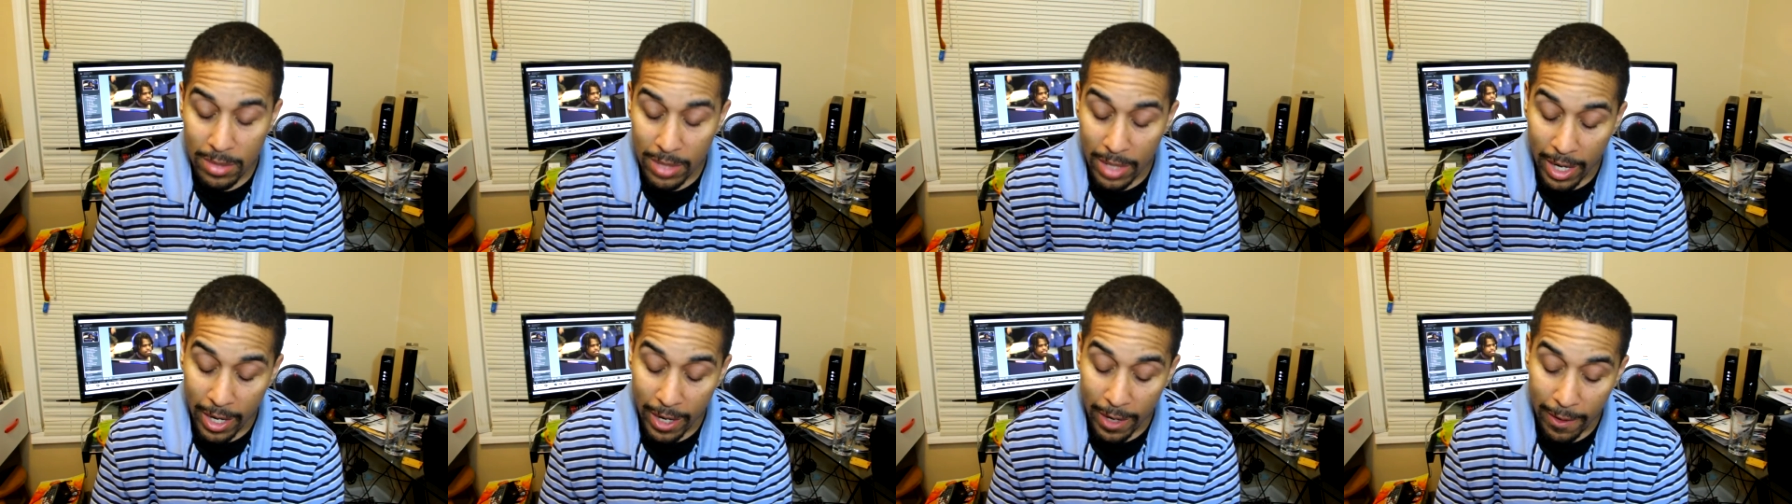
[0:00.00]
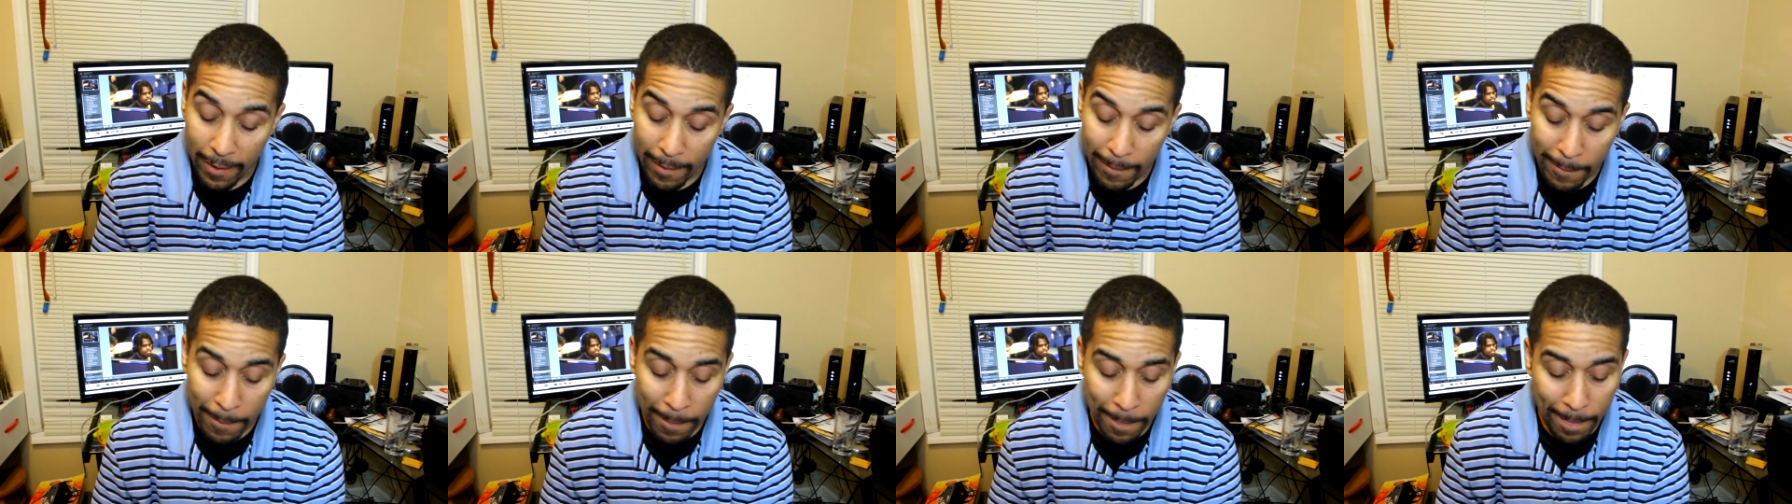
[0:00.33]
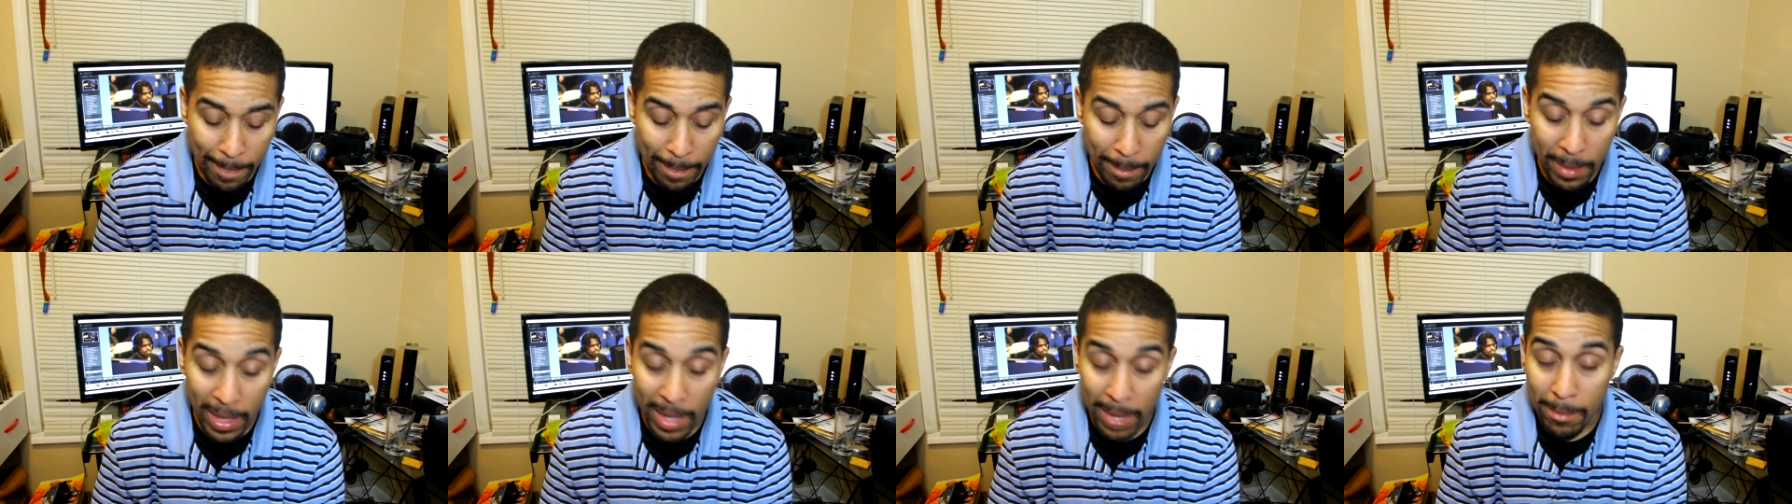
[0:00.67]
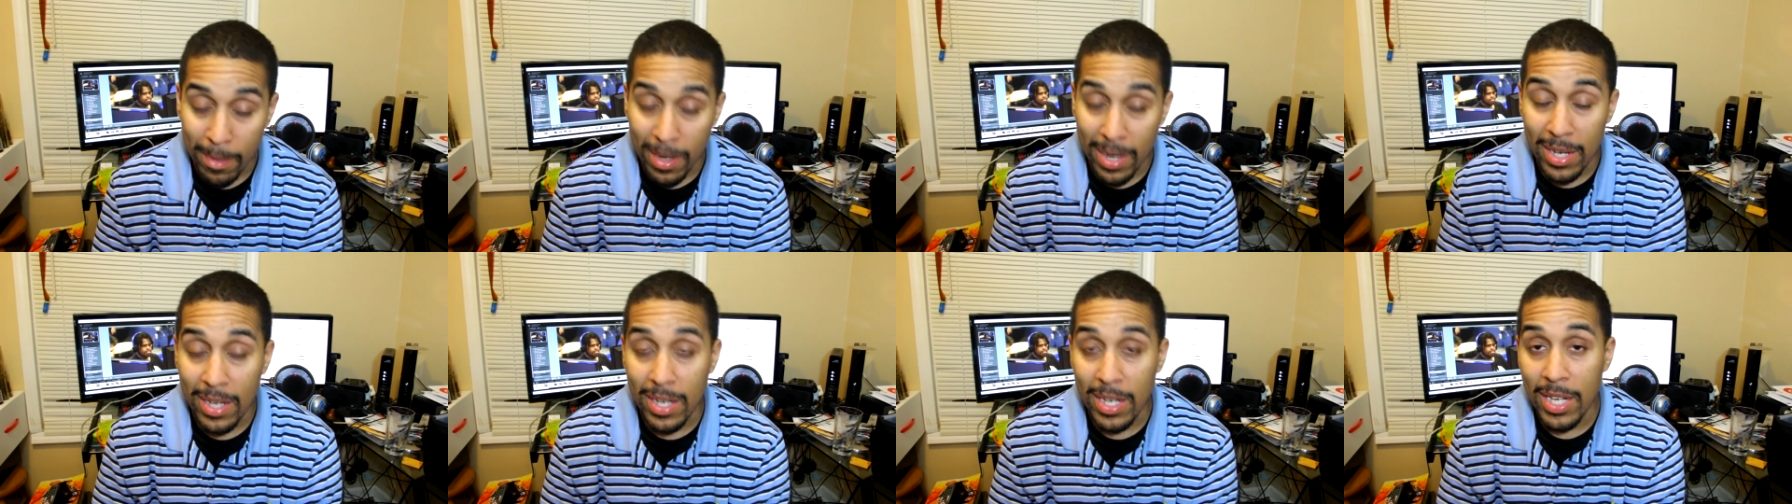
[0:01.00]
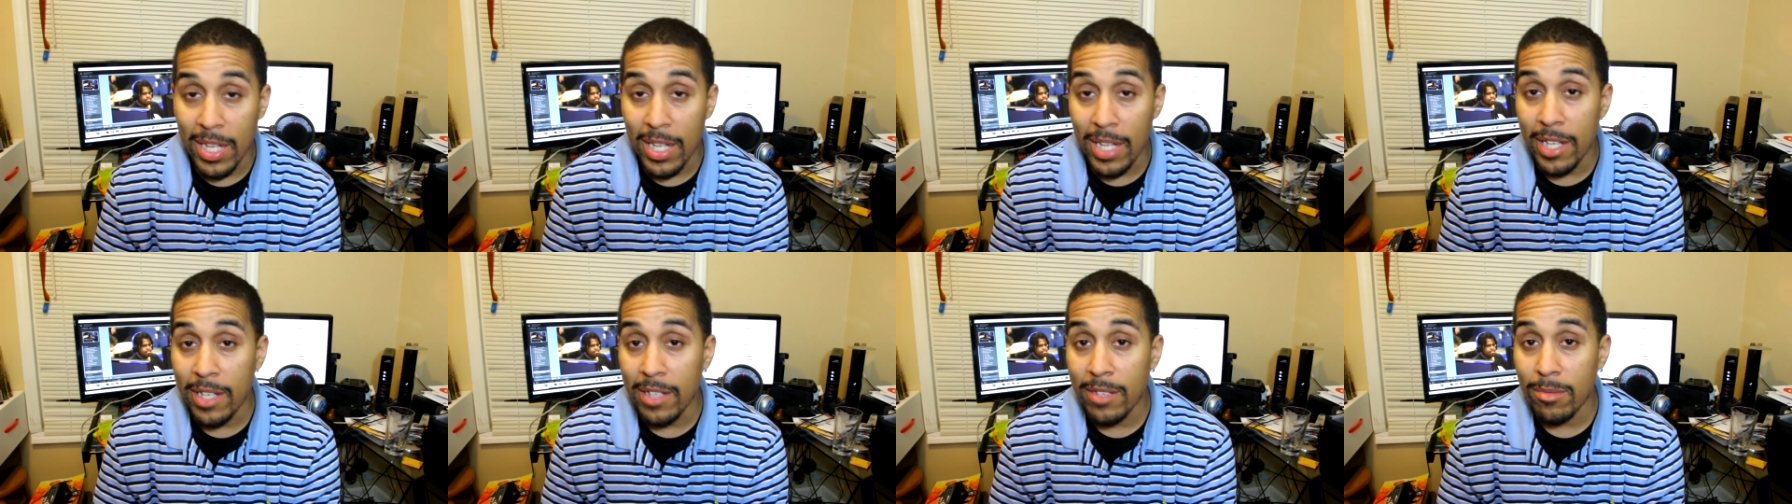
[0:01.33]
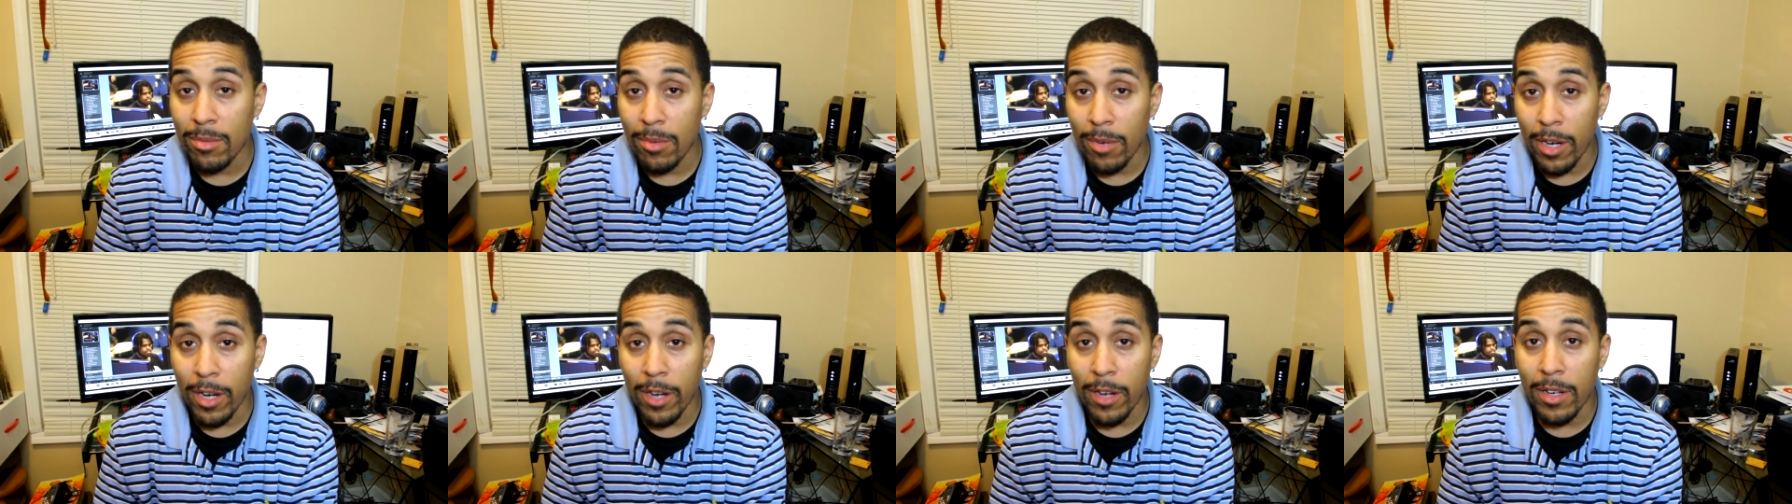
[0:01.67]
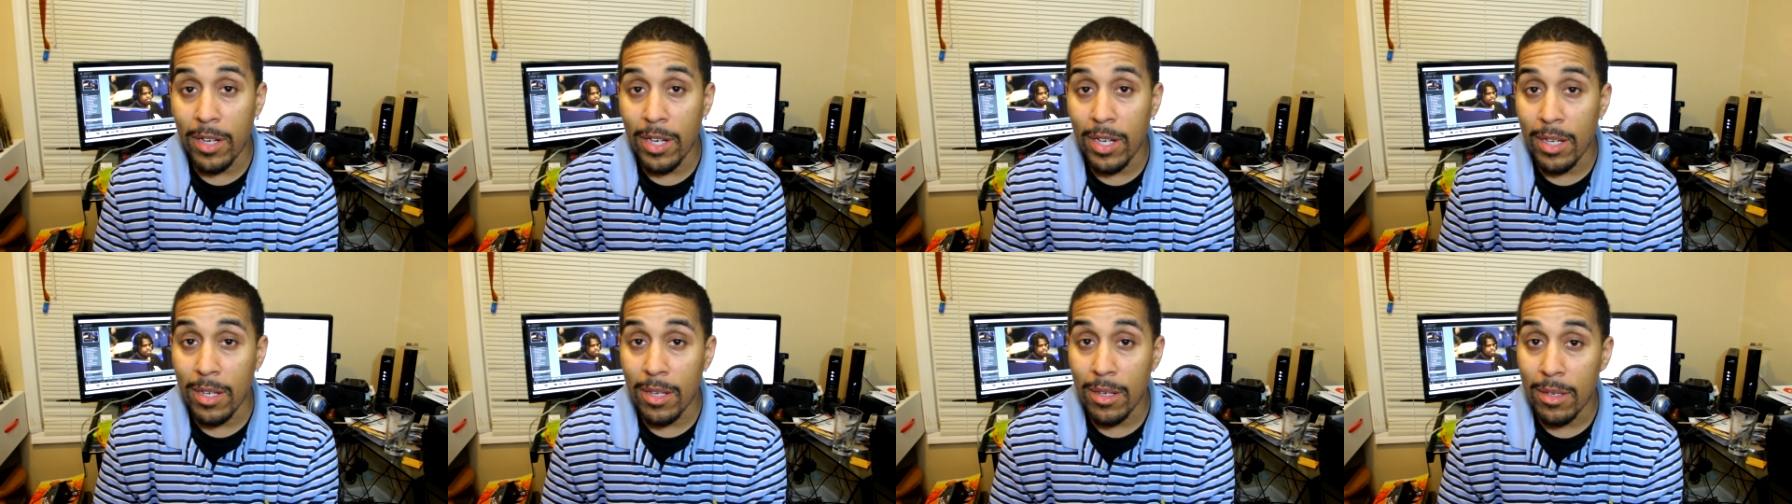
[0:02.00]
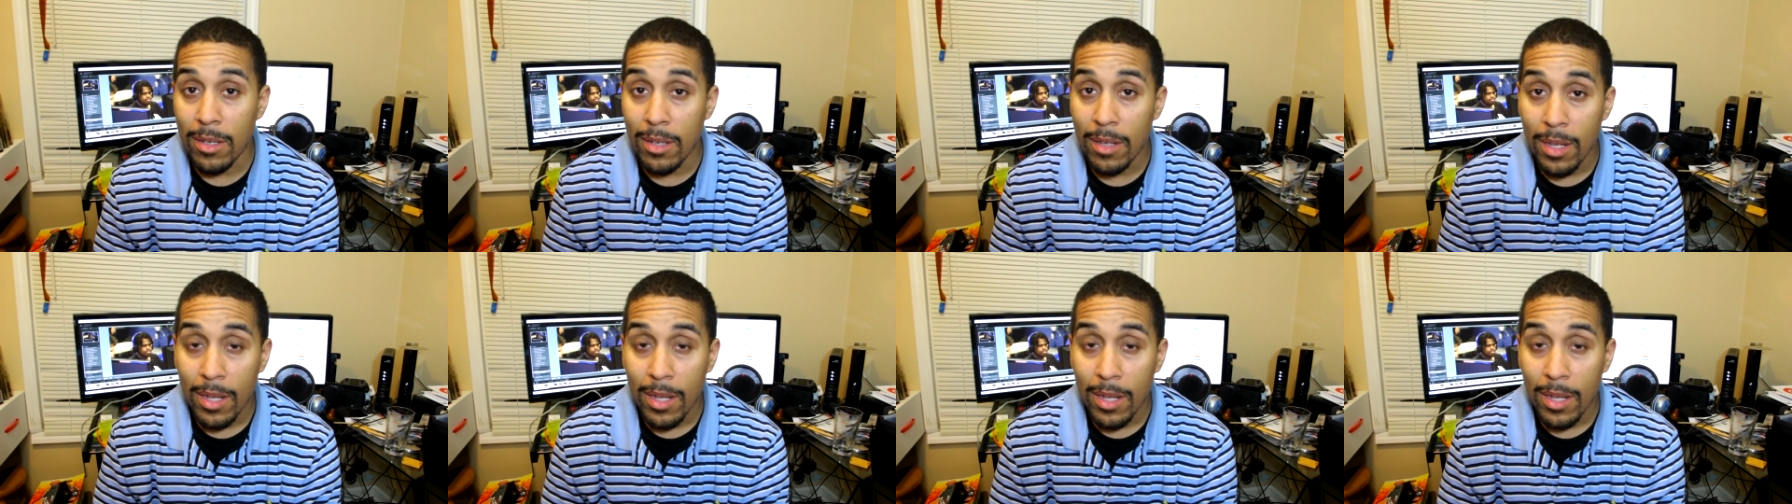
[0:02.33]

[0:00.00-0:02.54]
tired. Like my knees were hurting.